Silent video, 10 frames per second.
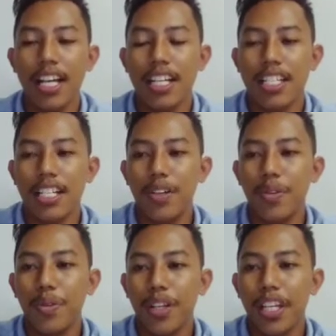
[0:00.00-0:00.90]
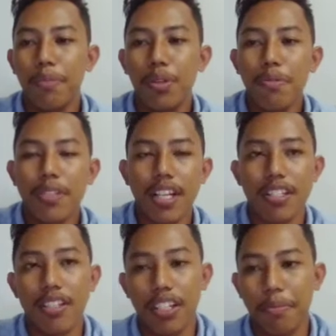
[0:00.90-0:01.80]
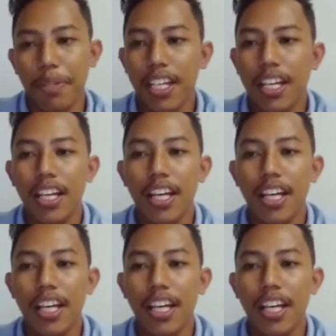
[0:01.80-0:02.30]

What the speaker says: So in Bloom's taxonomy,